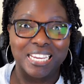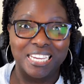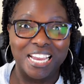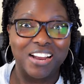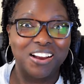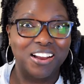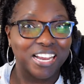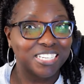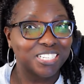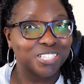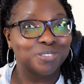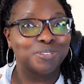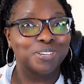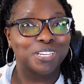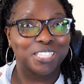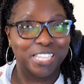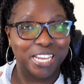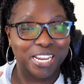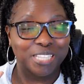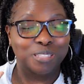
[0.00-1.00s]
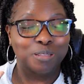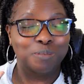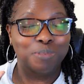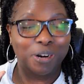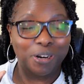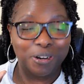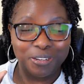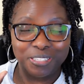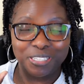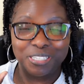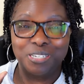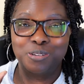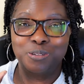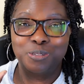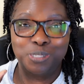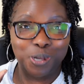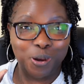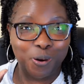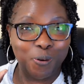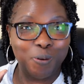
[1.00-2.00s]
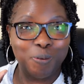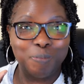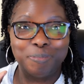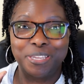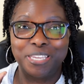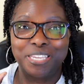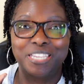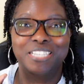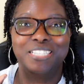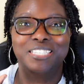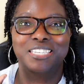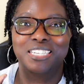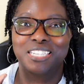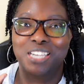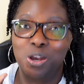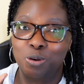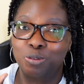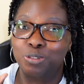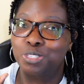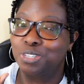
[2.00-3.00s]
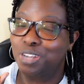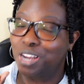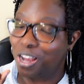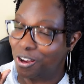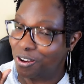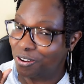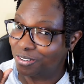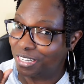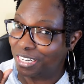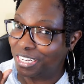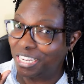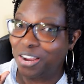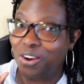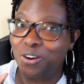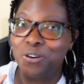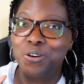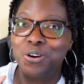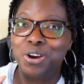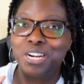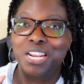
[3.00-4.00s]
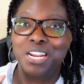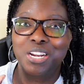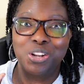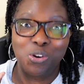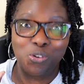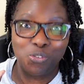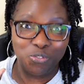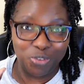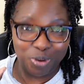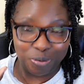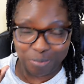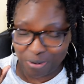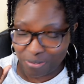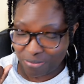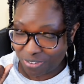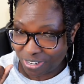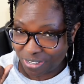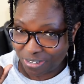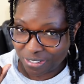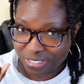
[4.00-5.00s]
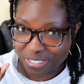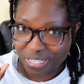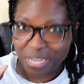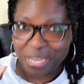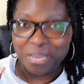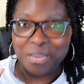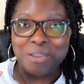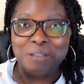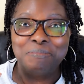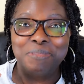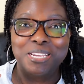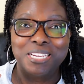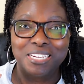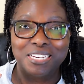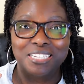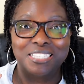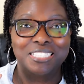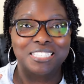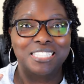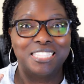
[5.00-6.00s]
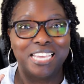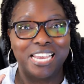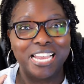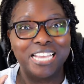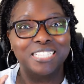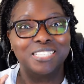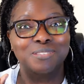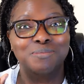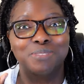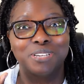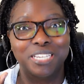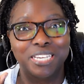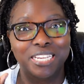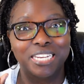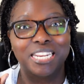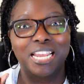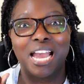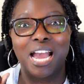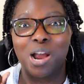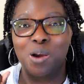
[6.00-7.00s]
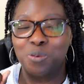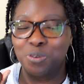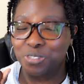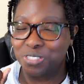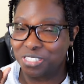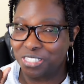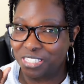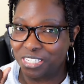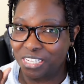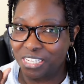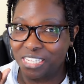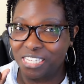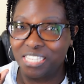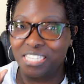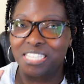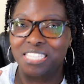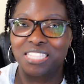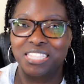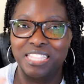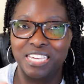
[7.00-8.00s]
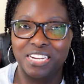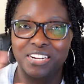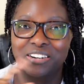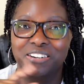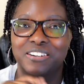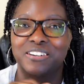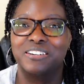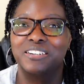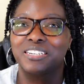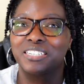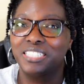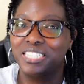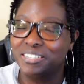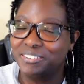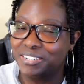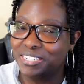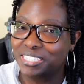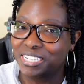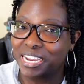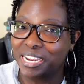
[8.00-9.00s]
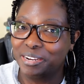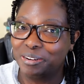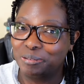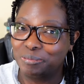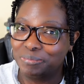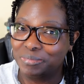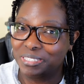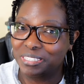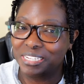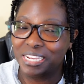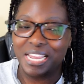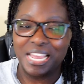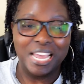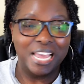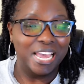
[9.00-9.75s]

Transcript: Yeah, I just want to thank the person who told me to go to Aldi on November 1st because that's when I will see their clearance items.